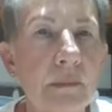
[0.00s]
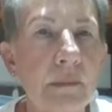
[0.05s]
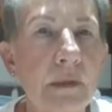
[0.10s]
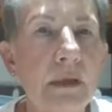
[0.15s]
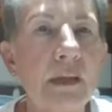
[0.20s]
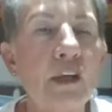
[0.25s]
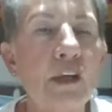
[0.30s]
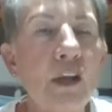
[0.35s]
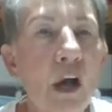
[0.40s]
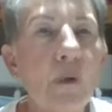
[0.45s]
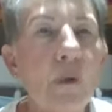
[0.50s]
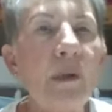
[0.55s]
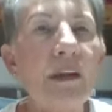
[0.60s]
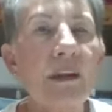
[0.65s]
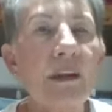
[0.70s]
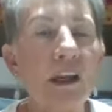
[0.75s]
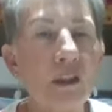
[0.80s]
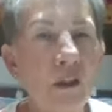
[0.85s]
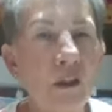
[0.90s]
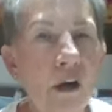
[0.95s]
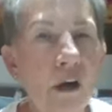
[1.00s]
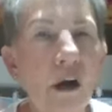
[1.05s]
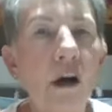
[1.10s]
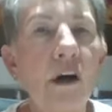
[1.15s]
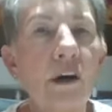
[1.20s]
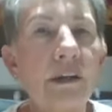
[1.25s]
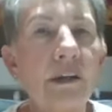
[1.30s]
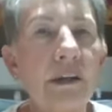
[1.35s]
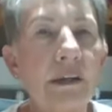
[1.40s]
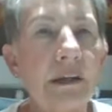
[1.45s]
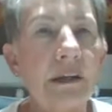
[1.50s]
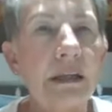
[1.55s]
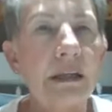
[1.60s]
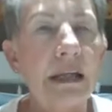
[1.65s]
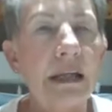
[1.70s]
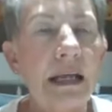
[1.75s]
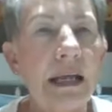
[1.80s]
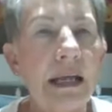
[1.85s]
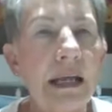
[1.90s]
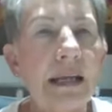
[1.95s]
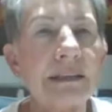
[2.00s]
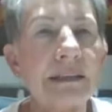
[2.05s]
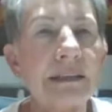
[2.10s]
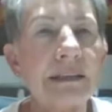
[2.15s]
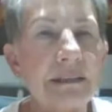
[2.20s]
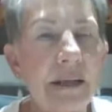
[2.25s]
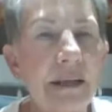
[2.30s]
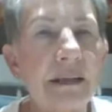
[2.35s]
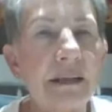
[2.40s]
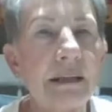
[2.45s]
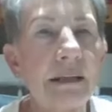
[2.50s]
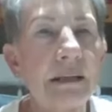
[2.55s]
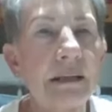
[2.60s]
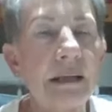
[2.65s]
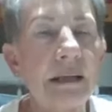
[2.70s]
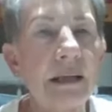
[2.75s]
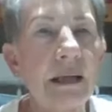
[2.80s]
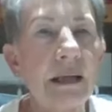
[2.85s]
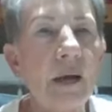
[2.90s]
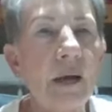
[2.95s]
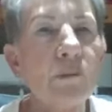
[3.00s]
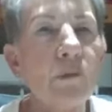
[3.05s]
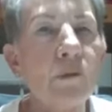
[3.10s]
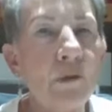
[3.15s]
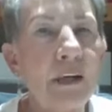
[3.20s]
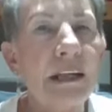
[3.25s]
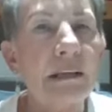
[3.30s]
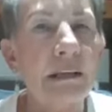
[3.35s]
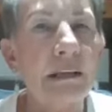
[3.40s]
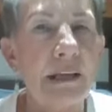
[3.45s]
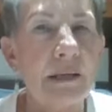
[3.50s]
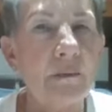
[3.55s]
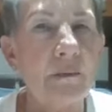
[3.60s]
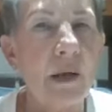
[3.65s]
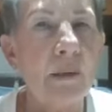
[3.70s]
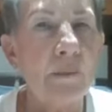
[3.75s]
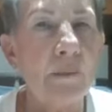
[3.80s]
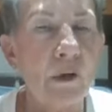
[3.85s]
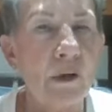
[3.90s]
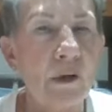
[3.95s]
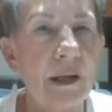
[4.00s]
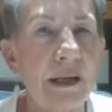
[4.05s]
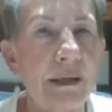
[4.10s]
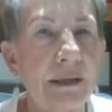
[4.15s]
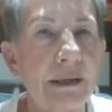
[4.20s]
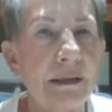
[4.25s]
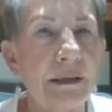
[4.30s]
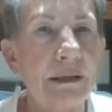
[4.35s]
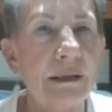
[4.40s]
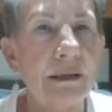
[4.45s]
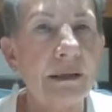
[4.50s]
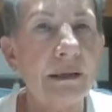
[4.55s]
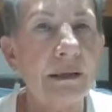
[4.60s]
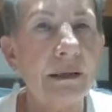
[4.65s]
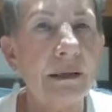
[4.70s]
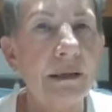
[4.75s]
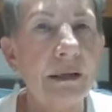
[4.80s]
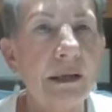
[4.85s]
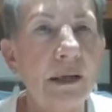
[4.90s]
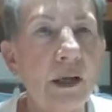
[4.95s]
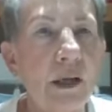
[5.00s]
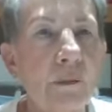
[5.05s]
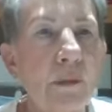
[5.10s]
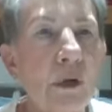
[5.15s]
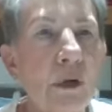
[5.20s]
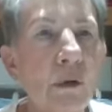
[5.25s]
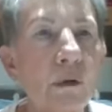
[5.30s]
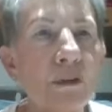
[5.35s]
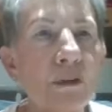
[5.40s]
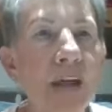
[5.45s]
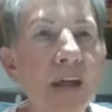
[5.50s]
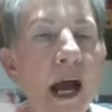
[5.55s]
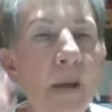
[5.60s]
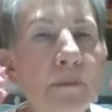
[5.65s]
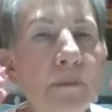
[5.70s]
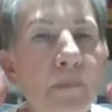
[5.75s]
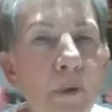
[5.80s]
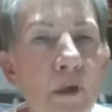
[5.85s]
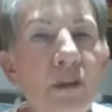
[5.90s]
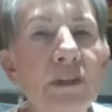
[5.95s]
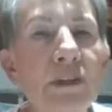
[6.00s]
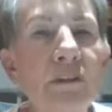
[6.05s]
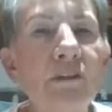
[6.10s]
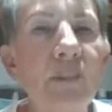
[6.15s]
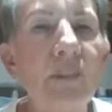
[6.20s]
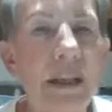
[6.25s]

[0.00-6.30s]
knowing that God has done a miracle in my body because I persevered.